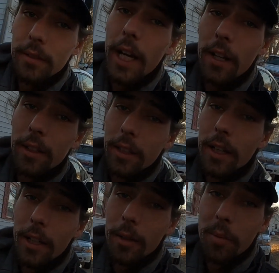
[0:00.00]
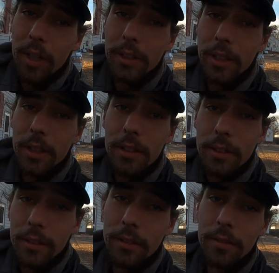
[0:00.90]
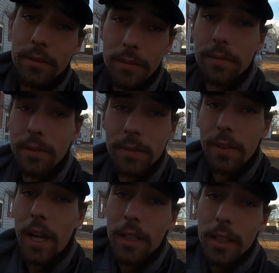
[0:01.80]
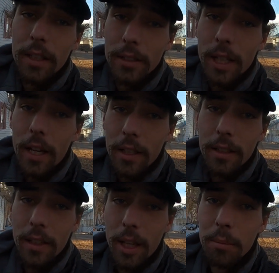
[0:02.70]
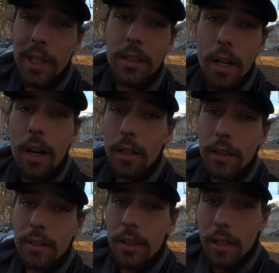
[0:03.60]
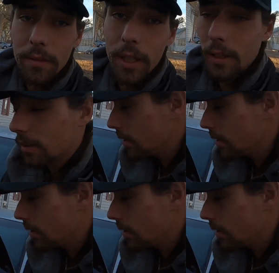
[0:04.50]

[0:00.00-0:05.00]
now that the air compressor finally decided to let me talk instead of it,